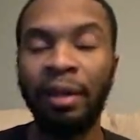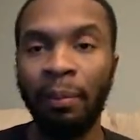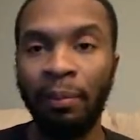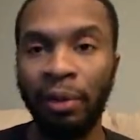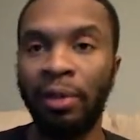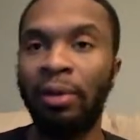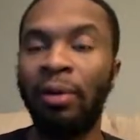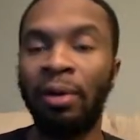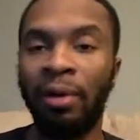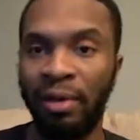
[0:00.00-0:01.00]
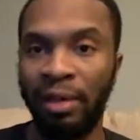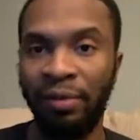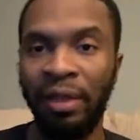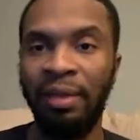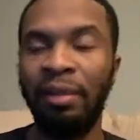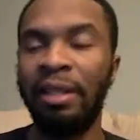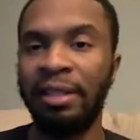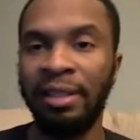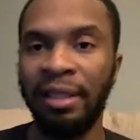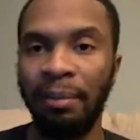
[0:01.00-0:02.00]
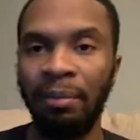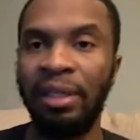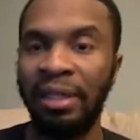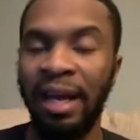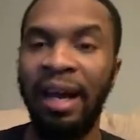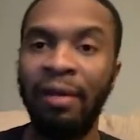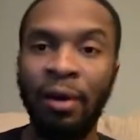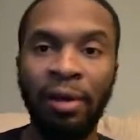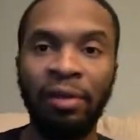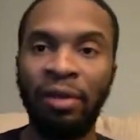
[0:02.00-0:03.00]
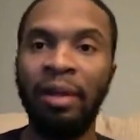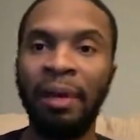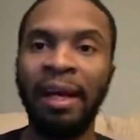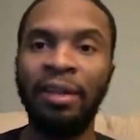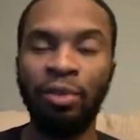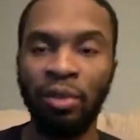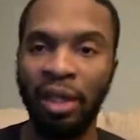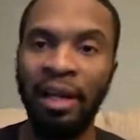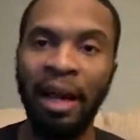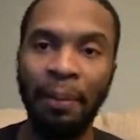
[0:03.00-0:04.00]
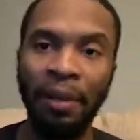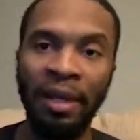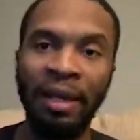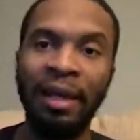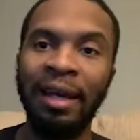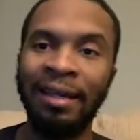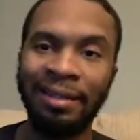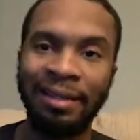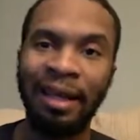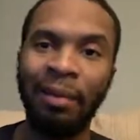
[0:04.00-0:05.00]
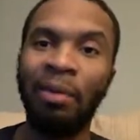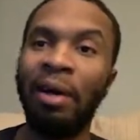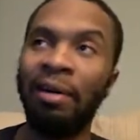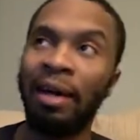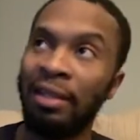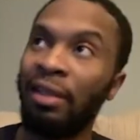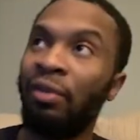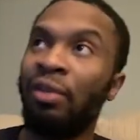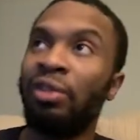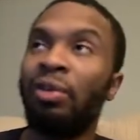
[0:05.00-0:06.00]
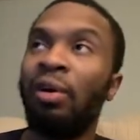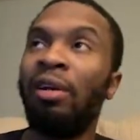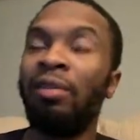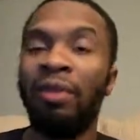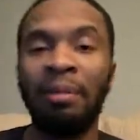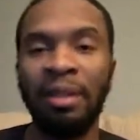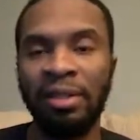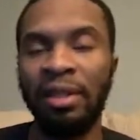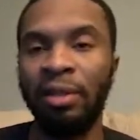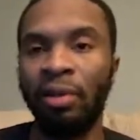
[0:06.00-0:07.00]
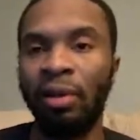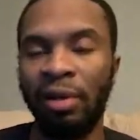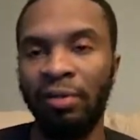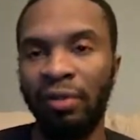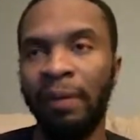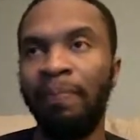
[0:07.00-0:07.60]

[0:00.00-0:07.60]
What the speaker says: Put it on Hall of Fame. This is a must-have Hall of Fame badge. You cannot play this game without contact finisher on Hall of Fame and slithery on Hall of Fame.